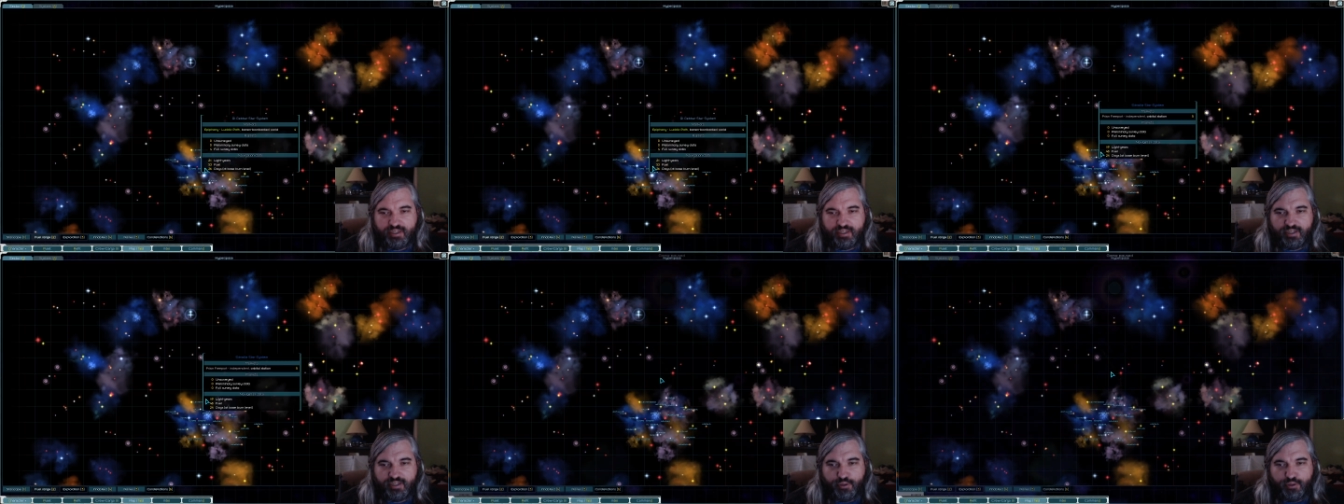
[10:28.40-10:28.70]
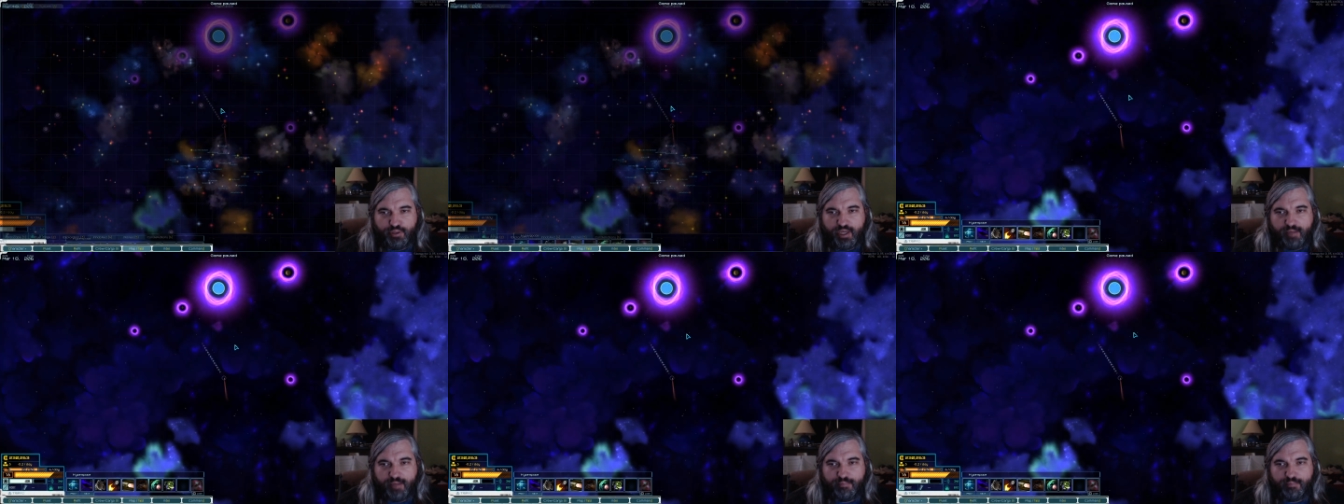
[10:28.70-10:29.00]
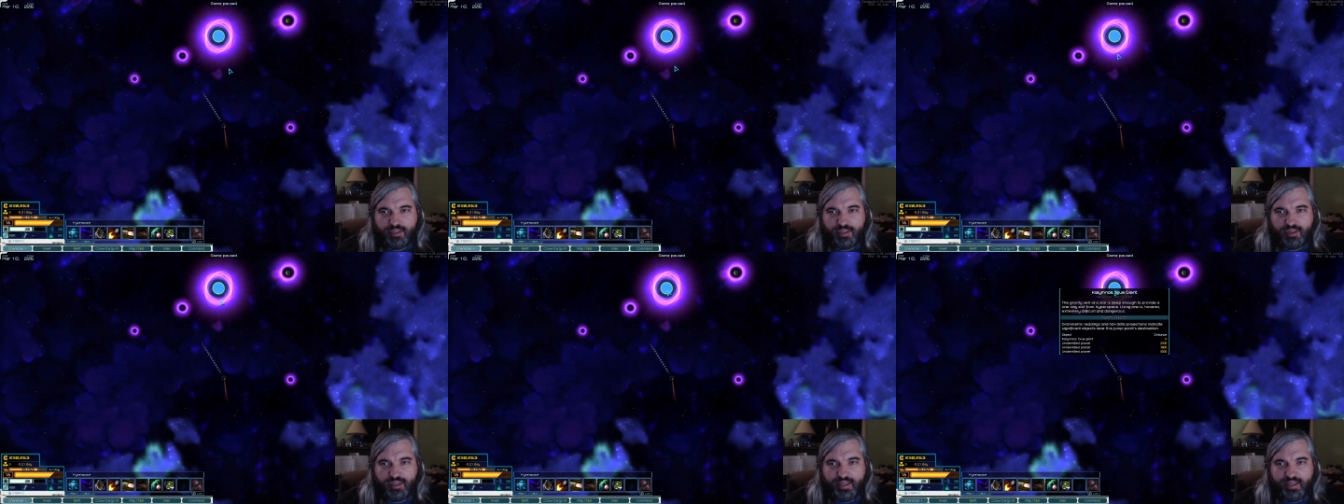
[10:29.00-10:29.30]
know that.
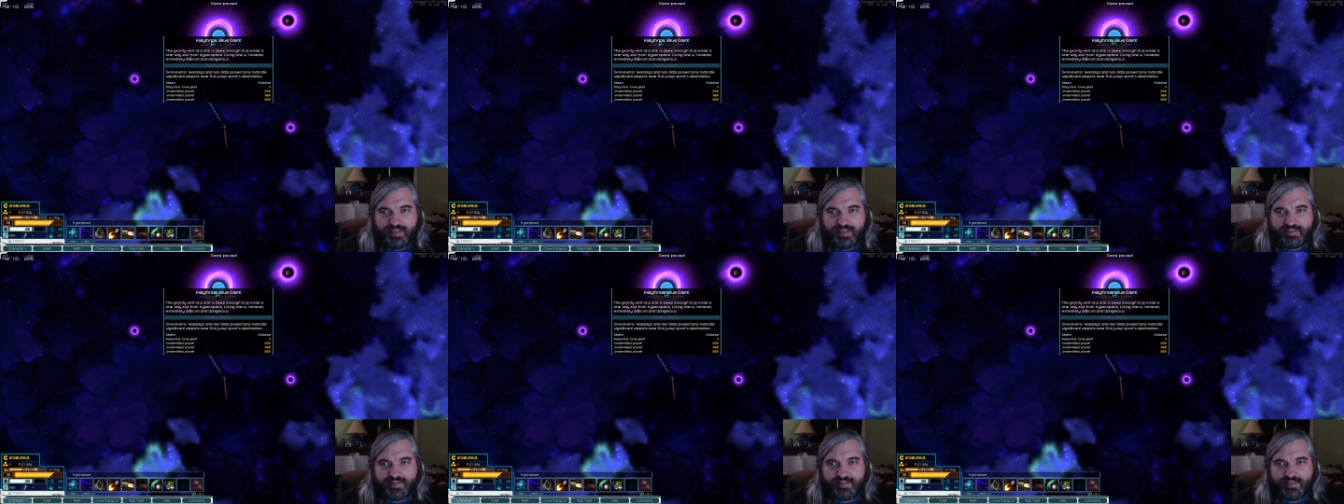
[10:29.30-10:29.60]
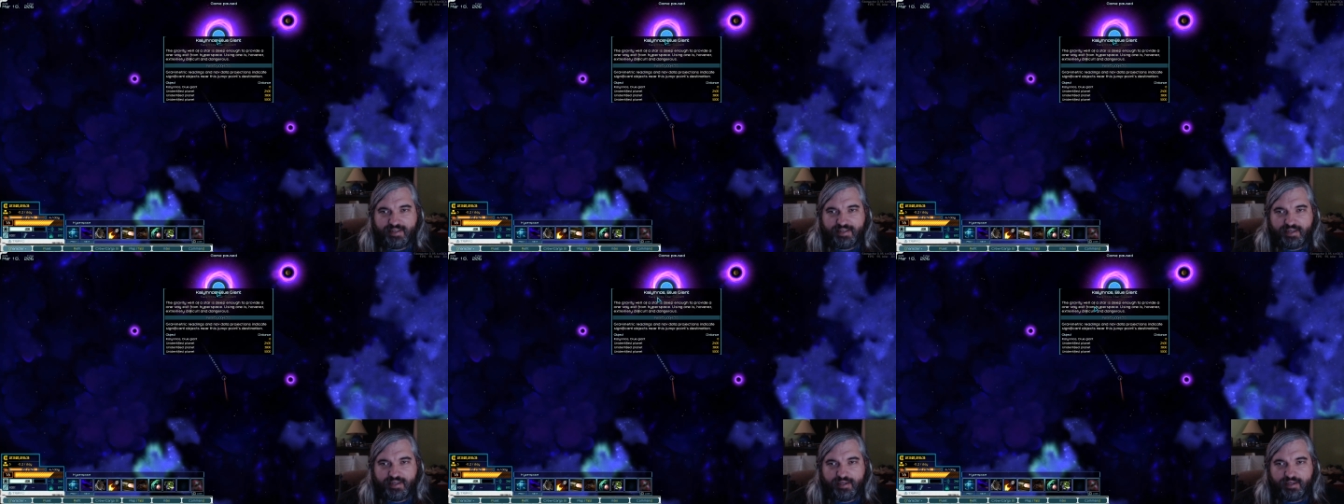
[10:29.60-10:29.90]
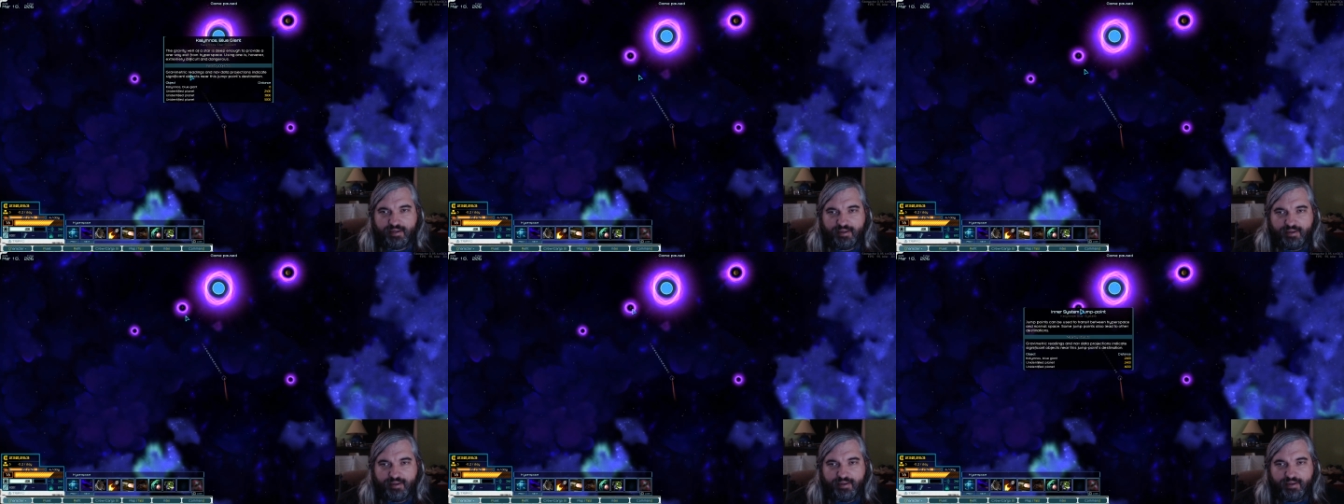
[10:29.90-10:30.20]
But let's
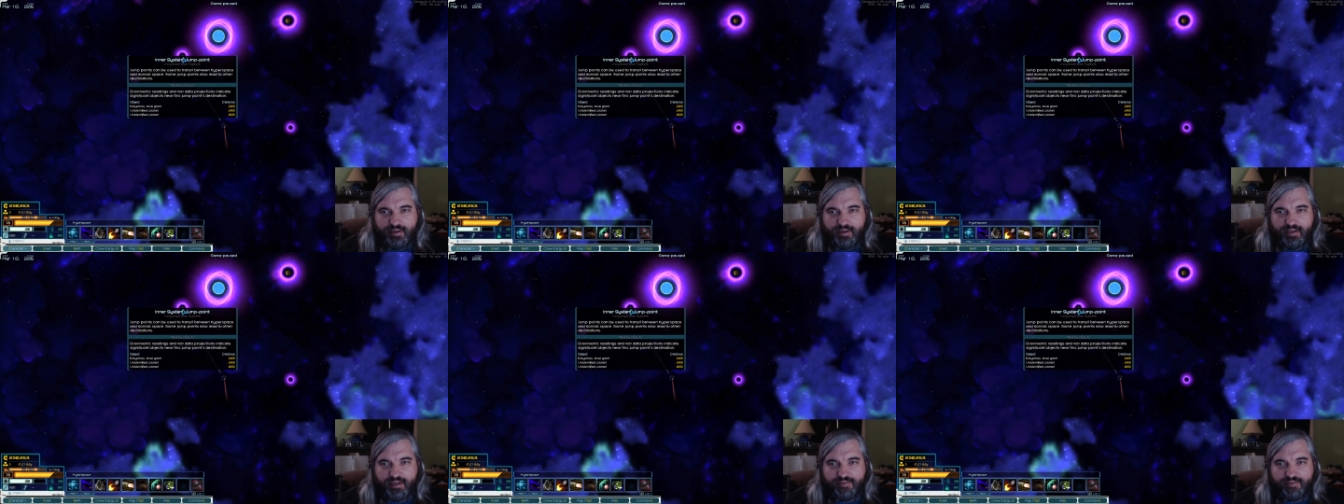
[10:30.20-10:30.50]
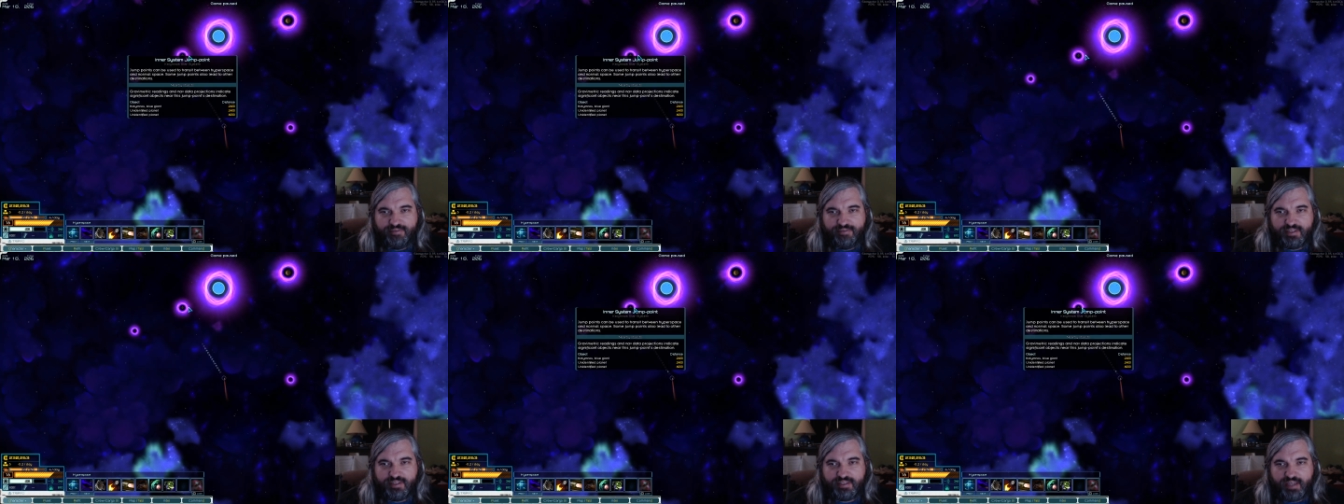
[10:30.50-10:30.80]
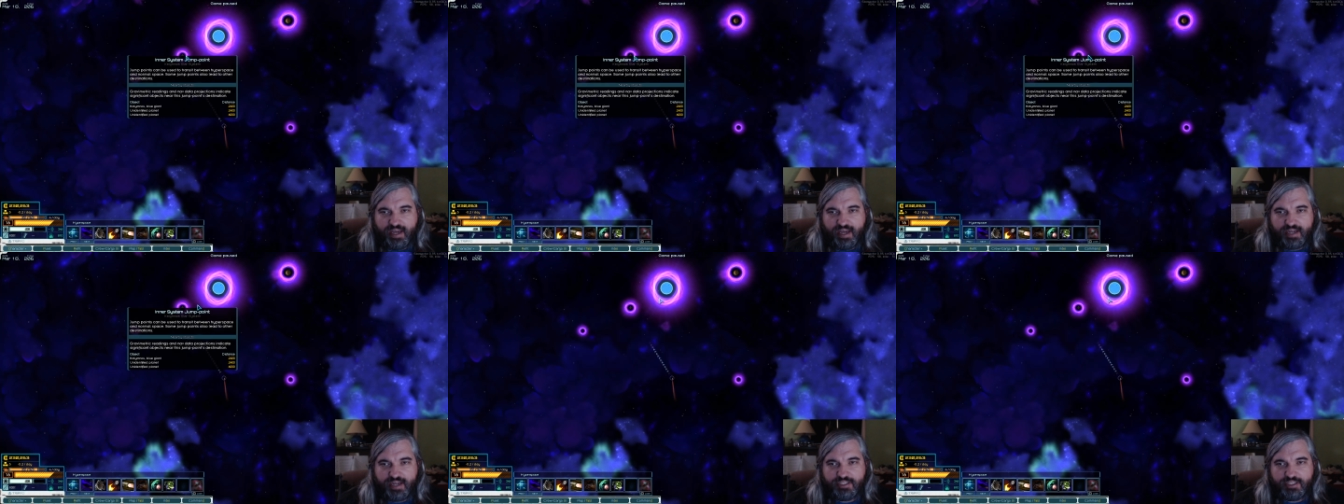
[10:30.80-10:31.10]
see if this
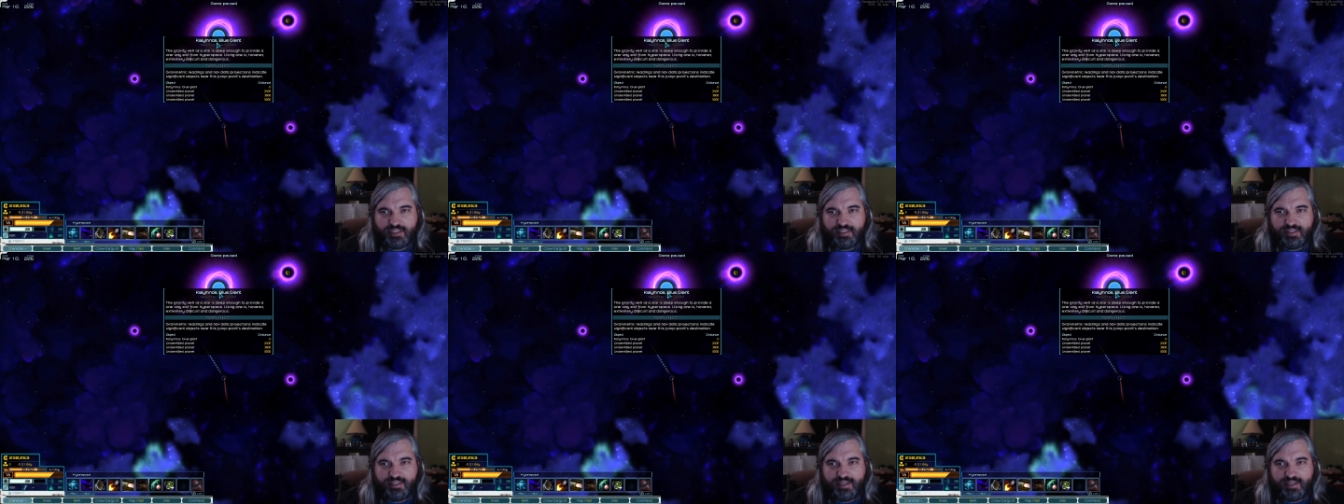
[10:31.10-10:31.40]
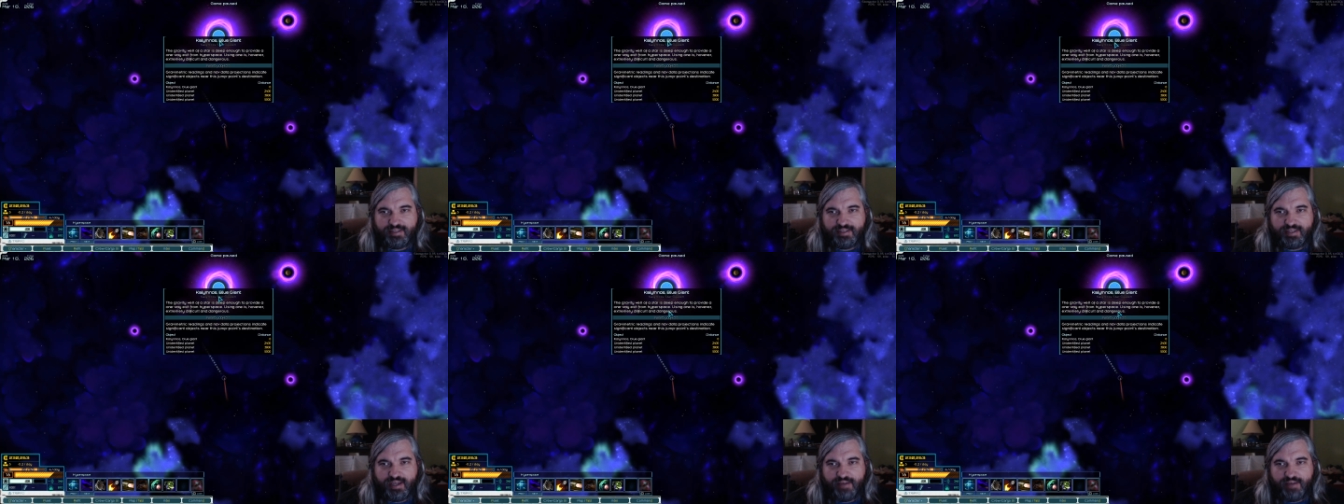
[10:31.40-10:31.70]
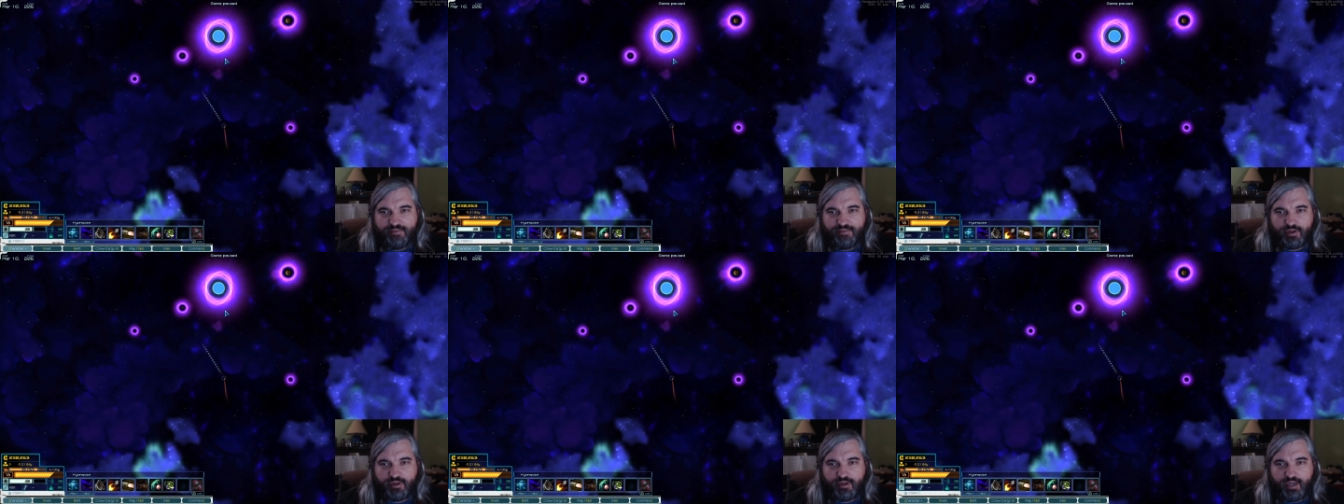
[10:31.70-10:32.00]
actually does
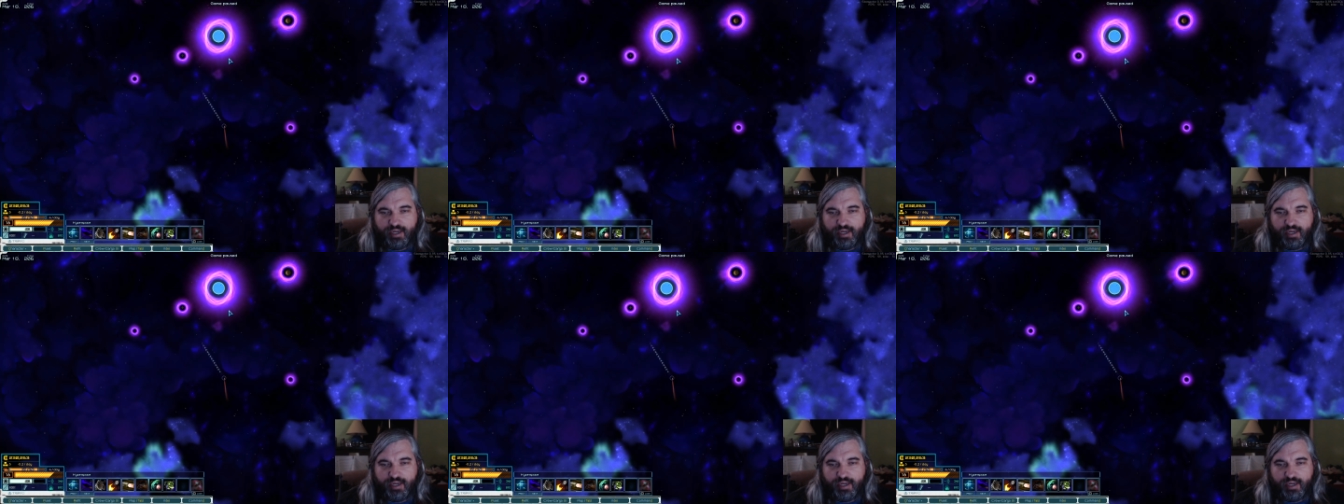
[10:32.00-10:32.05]
have a,